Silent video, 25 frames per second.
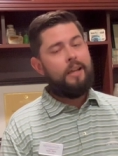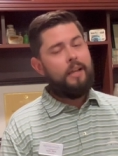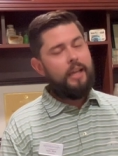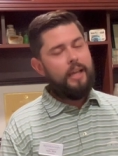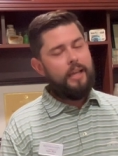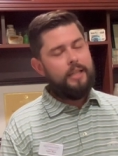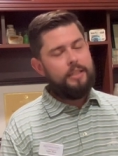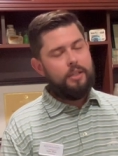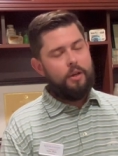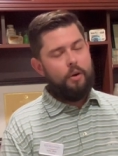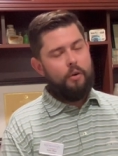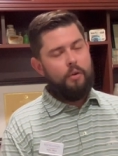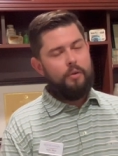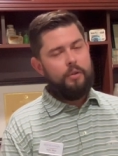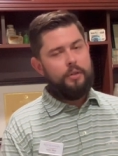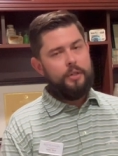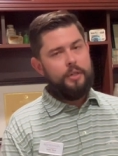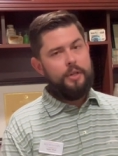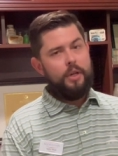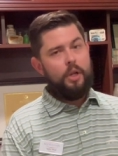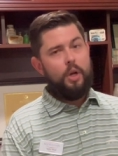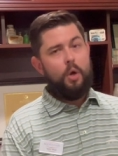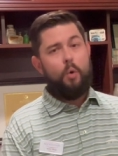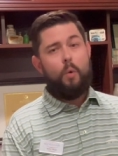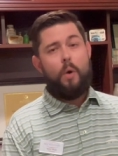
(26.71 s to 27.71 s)
it's hard to
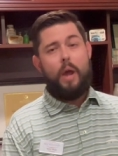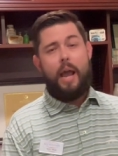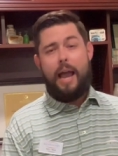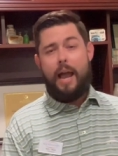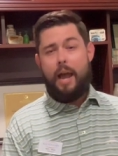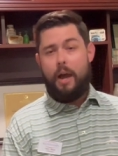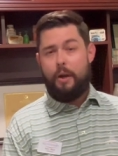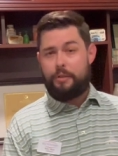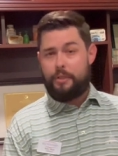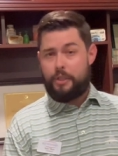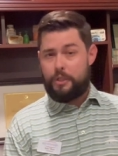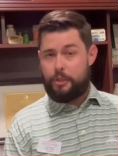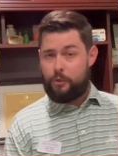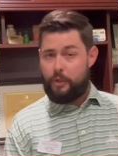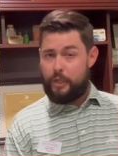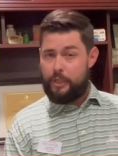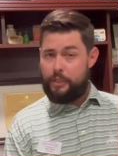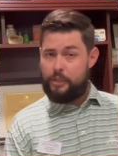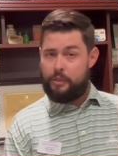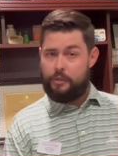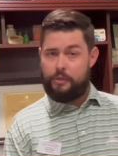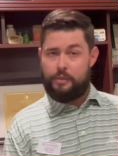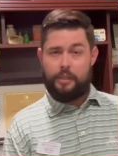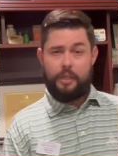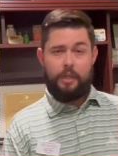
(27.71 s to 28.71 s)
know how to treat
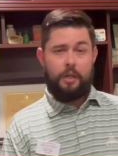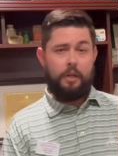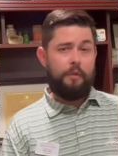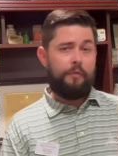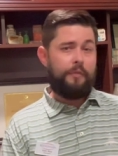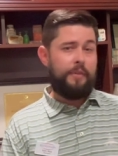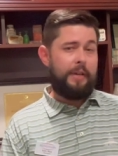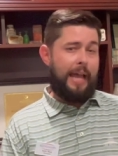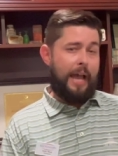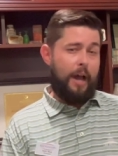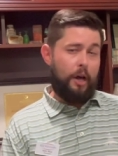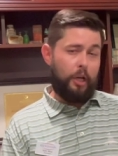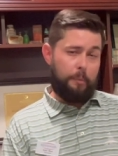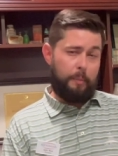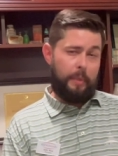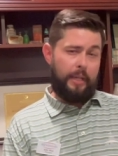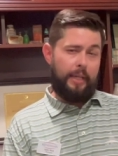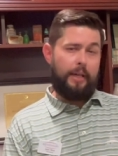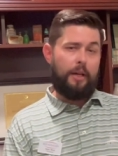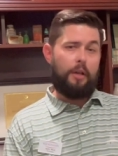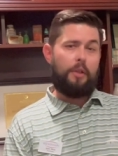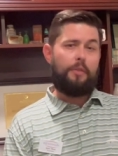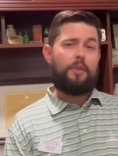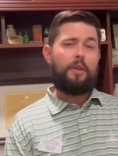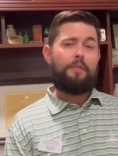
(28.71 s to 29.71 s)
yourself and how to be
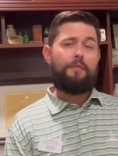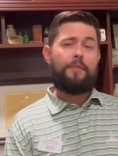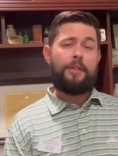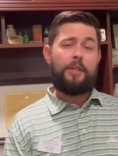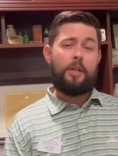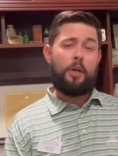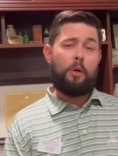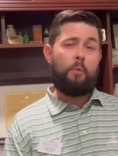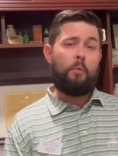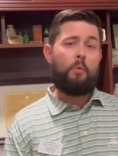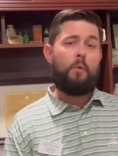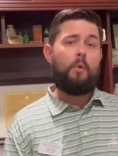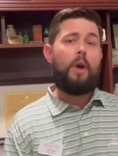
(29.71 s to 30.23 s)
healthy if you don't